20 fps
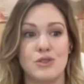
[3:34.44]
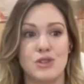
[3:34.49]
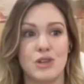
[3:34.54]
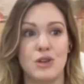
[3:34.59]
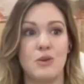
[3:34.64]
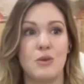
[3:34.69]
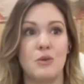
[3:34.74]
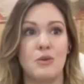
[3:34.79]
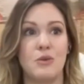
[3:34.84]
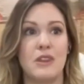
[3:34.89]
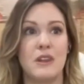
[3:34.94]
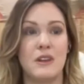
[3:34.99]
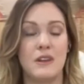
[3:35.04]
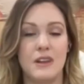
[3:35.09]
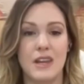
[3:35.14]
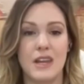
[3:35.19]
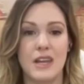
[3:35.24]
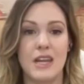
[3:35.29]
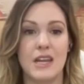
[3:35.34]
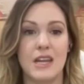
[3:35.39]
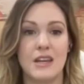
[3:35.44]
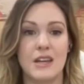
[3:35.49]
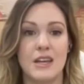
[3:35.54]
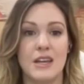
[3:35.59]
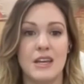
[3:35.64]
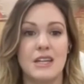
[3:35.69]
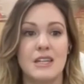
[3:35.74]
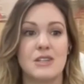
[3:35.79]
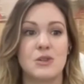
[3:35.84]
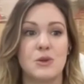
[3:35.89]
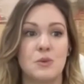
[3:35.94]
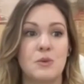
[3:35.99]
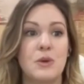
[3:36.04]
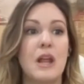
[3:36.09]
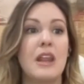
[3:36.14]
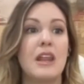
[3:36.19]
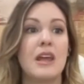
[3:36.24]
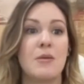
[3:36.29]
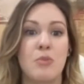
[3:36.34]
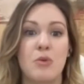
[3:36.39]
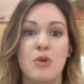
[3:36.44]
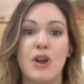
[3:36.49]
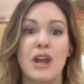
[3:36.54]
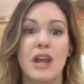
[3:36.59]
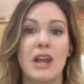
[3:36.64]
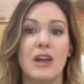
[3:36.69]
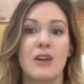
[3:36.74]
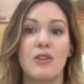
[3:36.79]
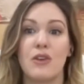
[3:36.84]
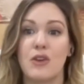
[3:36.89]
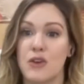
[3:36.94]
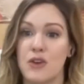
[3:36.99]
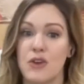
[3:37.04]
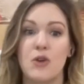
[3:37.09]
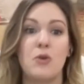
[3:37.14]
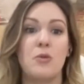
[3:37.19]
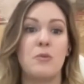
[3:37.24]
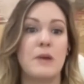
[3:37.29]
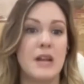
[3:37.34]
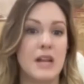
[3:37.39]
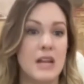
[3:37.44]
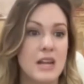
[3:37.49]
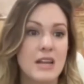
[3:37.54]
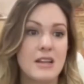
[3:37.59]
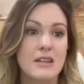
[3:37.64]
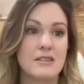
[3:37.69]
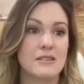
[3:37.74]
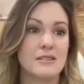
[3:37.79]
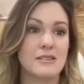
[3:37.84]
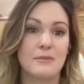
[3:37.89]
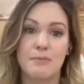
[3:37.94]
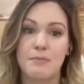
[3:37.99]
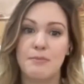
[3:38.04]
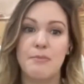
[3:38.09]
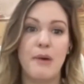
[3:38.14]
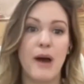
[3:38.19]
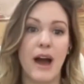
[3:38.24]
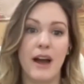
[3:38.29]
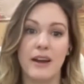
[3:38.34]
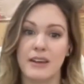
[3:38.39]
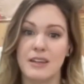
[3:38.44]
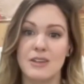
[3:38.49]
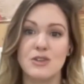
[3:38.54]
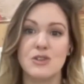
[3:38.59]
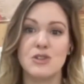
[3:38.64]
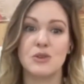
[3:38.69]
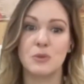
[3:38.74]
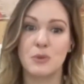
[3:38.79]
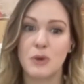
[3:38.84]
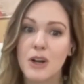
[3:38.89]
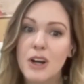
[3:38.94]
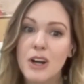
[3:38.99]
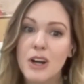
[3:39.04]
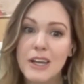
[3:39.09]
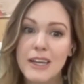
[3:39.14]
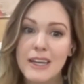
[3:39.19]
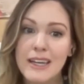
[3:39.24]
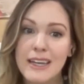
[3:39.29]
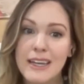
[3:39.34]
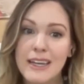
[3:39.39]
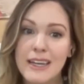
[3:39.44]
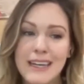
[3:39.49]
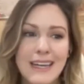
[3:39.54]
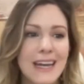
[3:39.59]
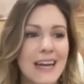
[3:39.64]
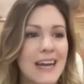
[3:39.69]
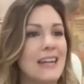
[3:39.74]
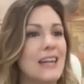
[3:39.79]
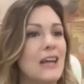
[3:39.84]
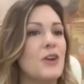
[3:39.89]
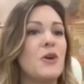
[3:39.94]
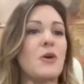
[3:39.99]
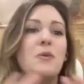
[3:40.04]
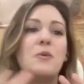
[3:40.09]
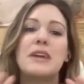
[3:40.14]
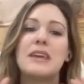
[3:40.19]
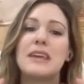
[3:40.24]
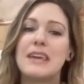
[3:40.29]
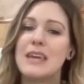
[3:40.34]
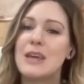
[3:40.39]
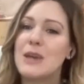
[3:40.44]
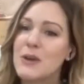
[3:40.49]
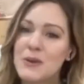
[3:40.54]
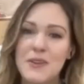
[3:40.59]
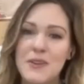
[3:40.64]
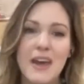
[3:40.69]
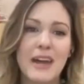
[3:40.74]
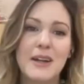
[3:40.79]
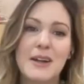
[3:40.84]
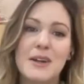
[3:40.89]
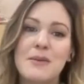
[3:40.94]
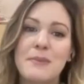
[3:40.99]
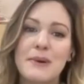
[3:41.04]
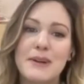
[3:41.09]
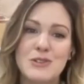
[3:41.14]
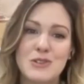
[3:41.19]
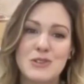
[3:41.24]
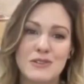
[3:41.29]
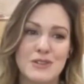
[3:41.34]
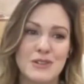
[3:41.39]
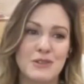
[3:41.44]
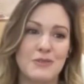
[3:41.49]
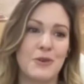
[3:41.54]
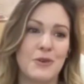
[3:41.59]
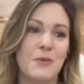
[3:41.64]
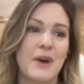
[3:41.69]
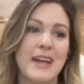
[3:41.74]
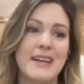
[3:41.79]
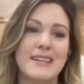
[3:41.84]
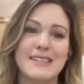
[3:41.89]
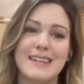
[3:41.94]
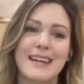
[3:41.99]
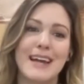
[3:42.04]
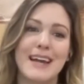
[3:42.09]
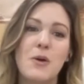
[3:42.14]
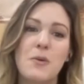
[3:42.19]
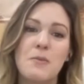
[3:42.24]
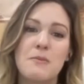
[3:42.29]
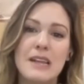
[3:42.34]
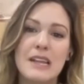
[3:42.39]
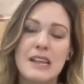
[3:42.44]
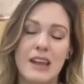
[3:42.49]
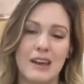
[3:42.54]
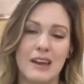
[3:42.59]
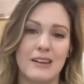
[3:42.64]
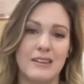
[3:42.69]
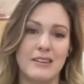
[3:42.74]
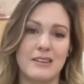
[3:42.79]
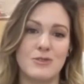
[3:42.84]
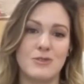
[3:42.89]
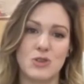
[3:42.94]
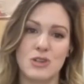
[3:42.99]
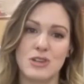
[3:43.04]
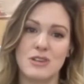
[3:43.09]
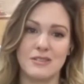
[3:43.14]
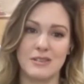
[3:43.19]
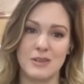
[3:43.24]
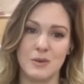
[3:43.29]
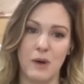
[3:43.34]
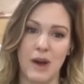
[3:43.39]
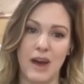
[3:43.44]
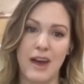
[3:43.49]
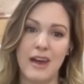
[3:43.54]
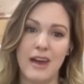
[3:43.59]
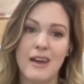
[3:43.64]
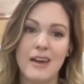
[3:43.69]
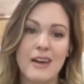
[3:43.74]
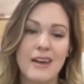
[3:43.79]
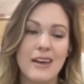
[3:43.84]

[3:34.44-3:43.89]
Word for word: to the need to really bring the humanness back into work. And I know we hear that in a bunch of different ways, and I don't mean that in the cheesy way,